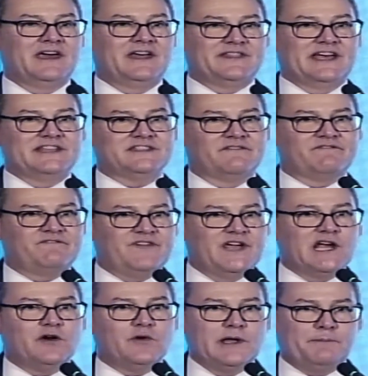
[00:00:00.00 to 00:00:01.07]
That's a
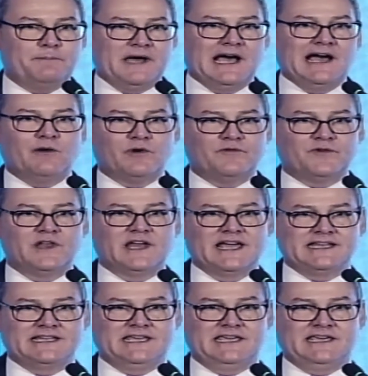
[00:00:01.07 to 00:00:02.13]
very powerful
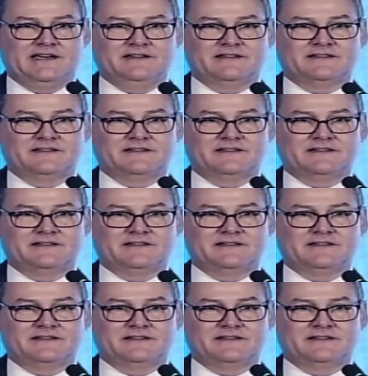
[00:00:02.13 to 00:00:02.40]
idea.